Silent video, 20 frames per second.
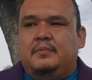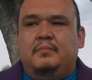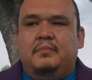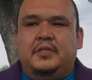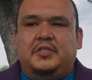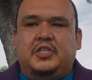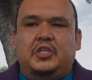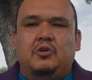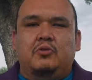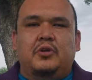
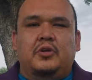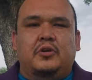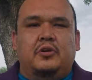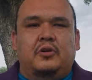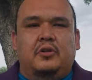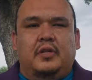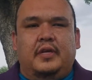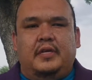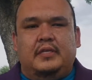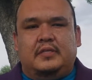
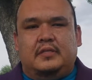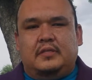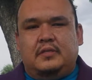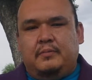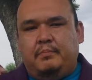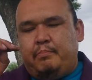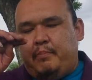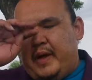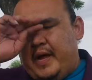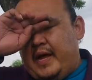material,
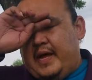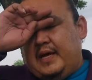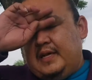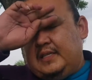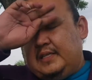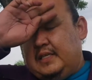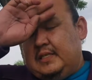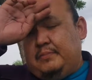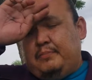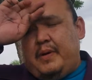as
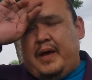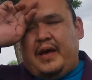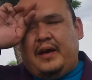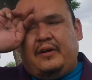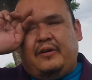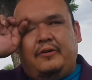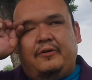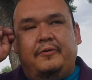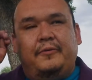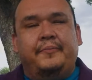mass, as
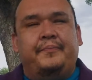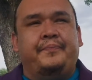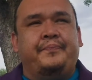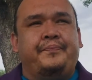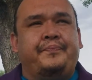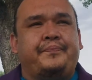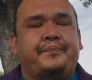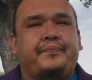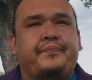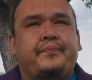matter.
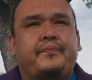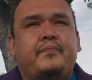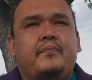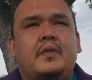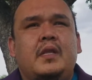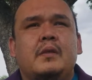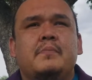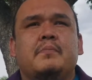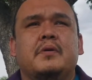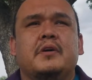
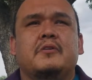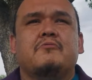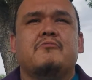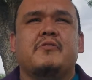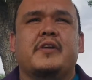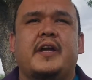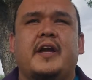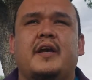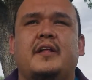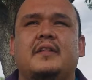But in
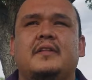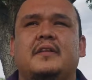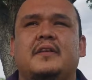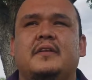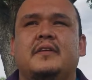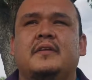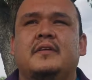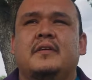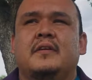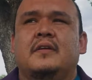
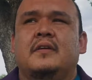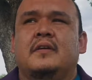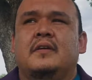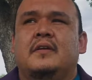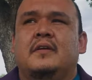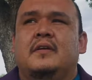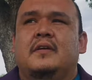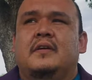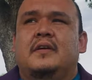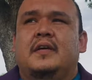reality,
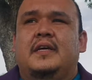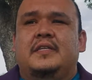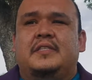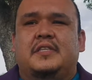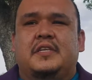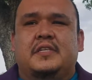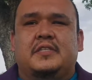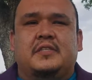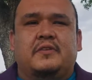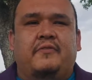
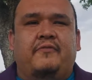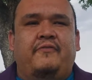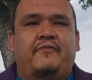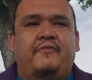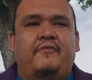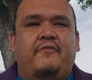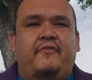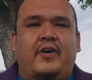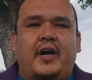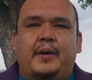it's just a
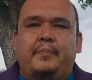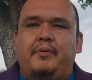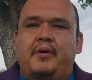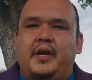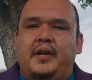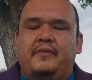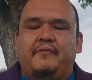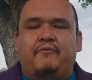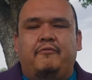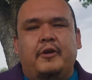
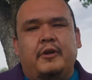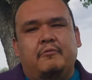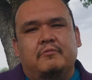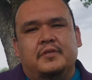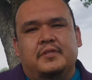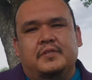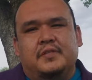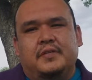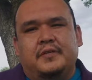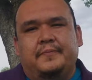vibrating
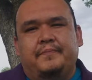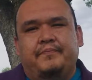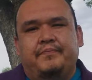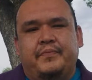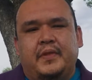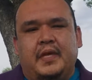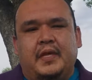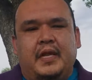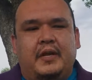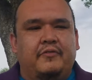frequency,
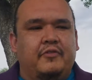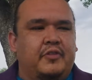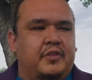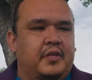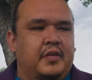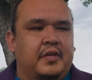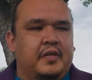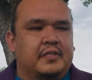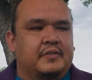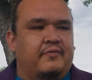and
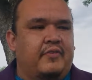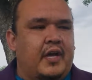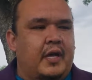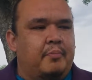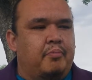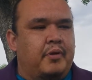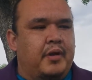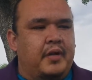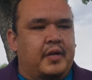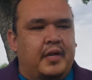everything is
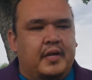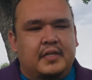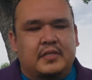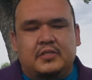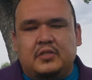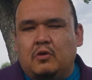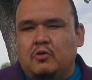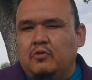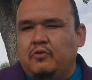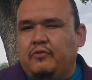vibrating at
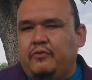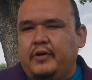its own